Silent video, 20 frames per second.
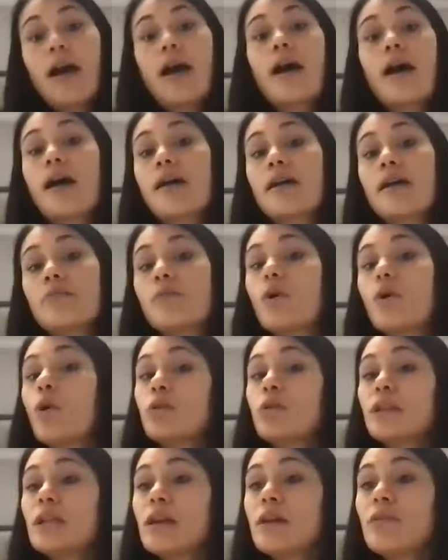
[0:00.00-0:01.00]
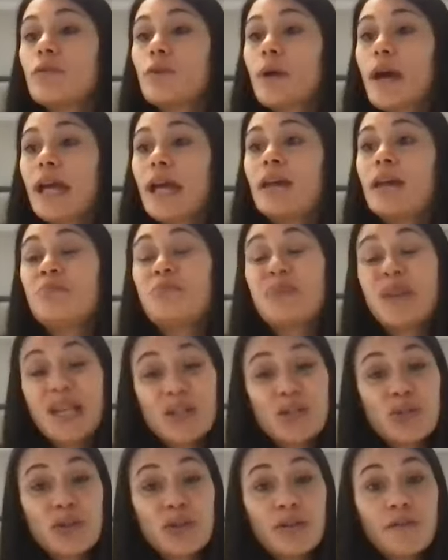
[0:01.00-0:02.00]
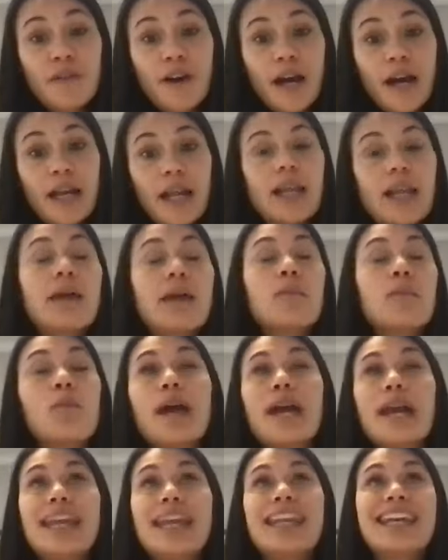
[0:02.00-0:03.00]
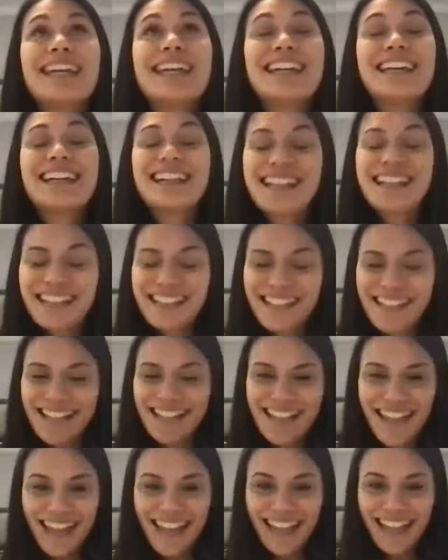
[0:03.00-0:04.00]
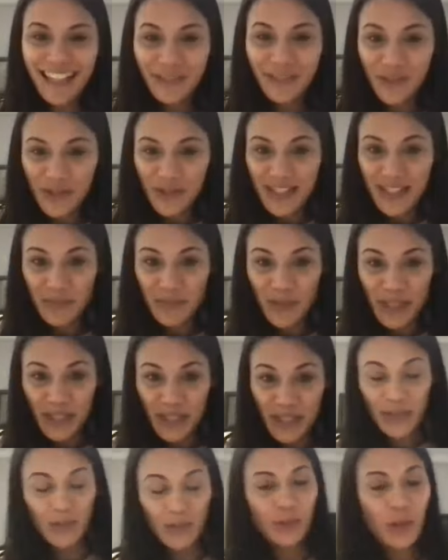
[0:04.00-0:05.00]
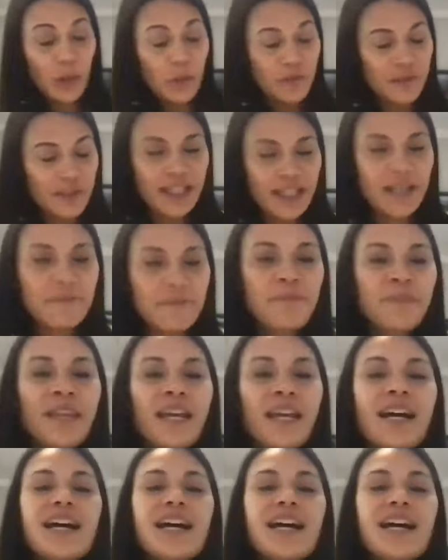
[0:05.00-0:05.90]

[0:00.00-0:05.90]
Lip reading: I am only level A and B certified, and I'm waiting to take level C pretty soon, hopefully.